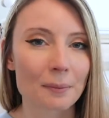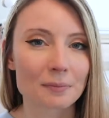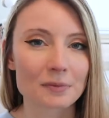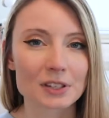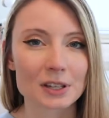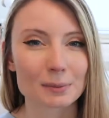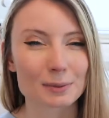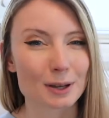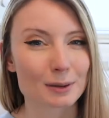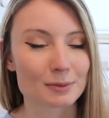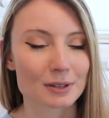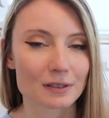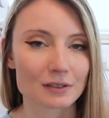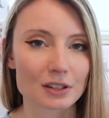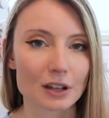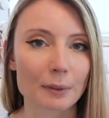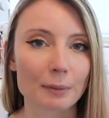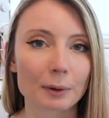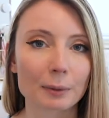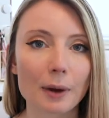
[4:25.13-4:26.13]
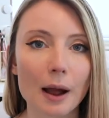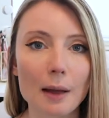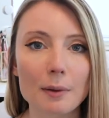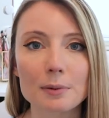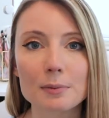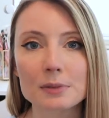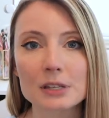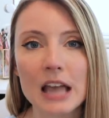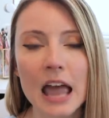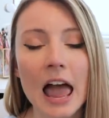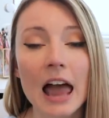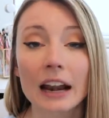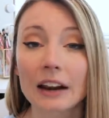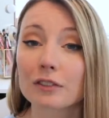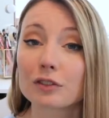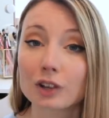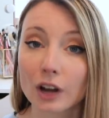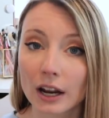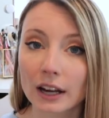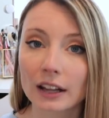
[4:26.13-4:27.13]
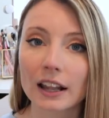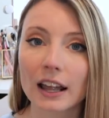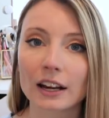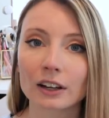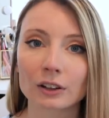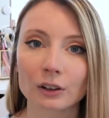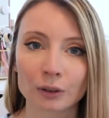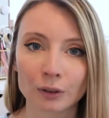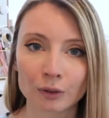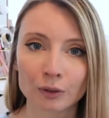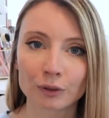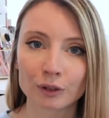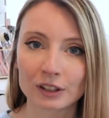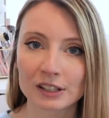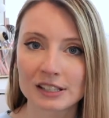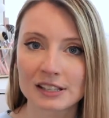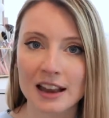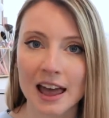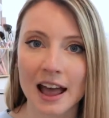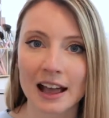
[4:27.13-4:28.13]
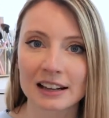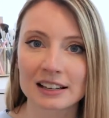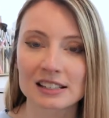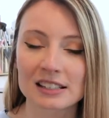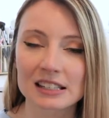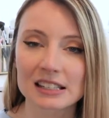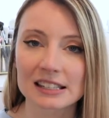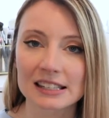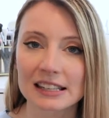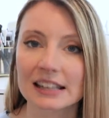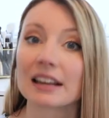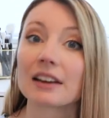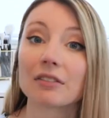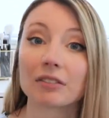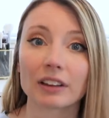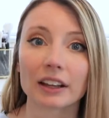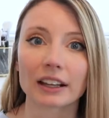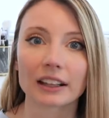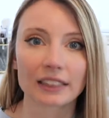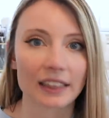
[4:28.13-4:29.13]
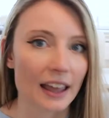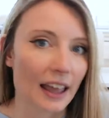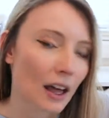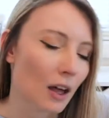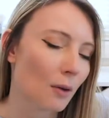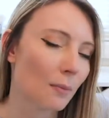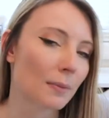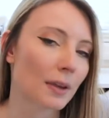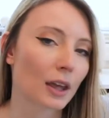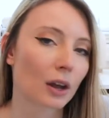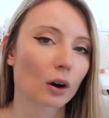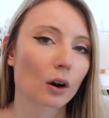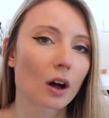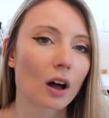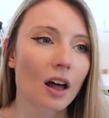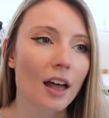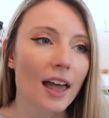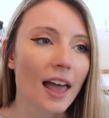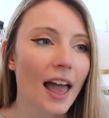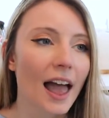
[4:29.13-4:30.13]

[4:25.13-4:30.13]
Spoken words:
sometimes have stomach problems, and I've tried a lot of gluten-free snacks to see if like they help me at all.